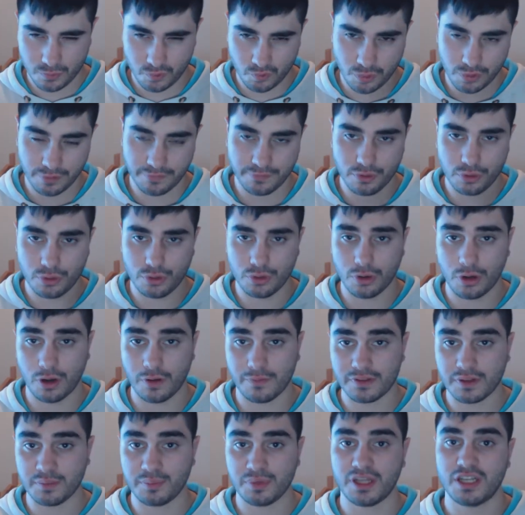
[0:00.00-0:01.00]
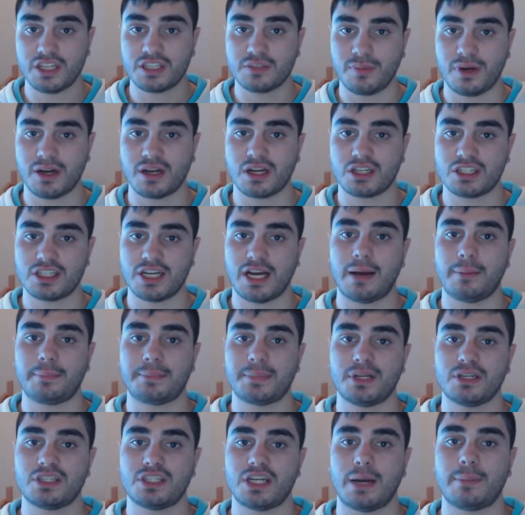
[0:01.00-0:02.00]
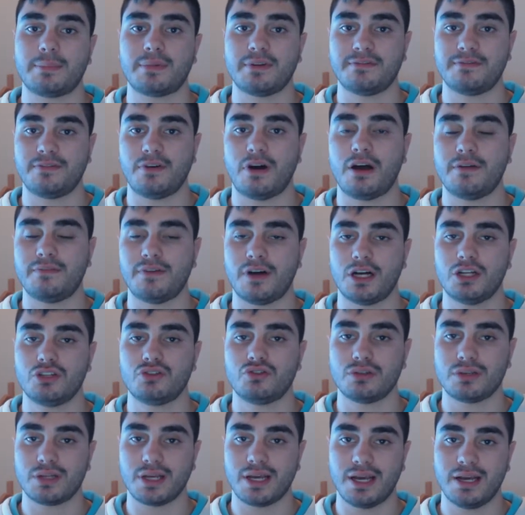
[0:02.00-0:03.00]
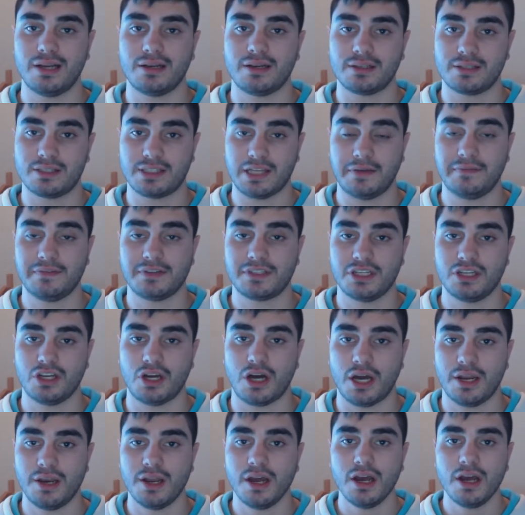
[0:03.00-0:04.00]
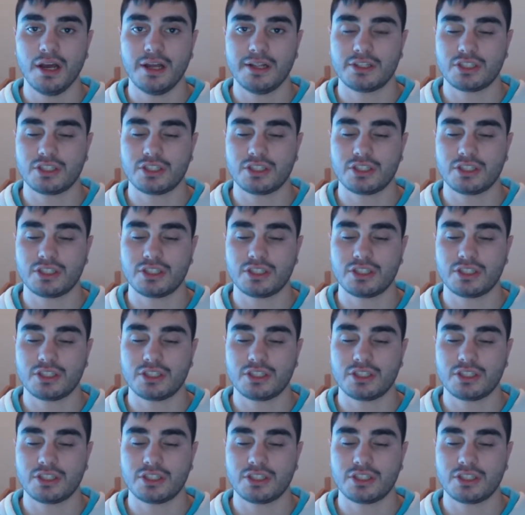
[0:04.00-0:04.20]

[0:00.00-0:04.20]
review of the Bleach Manga chapter, chapter 579,